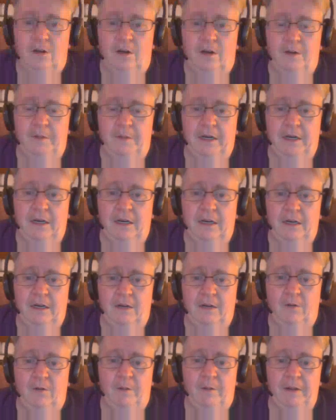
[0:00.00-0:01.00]
I'm
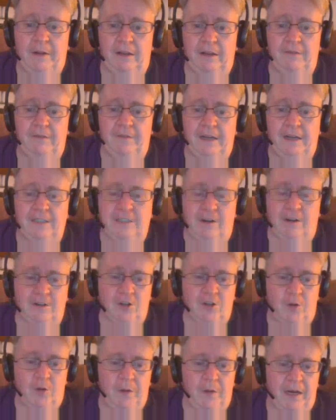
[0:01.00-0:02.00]
going to leave Fantasy
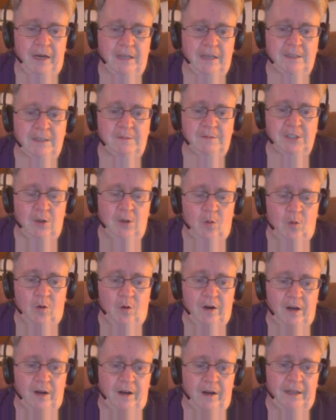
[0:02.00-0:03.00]
Grounds open because I'm still
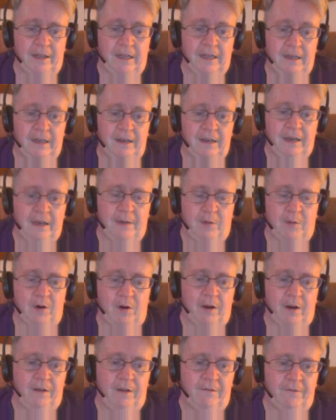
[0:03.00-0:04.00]
working on the
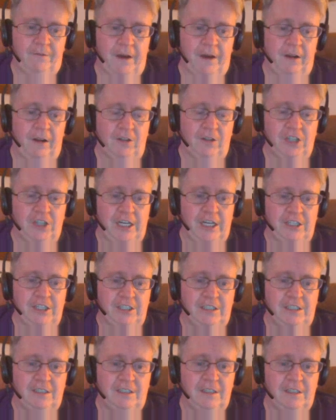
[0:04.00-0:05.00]
Eberron final
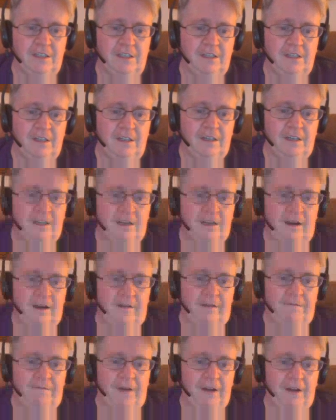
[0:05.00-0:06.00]
changes. I
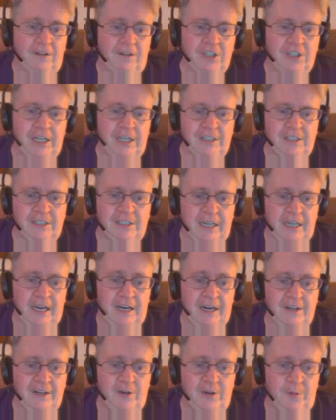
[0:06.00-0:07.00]
got final changes I
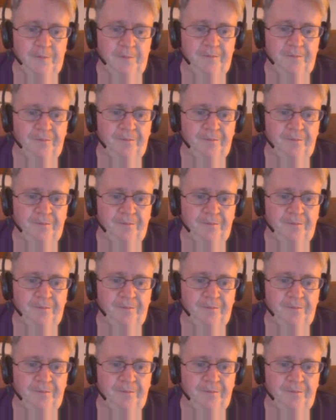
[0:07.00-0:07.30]
got to do.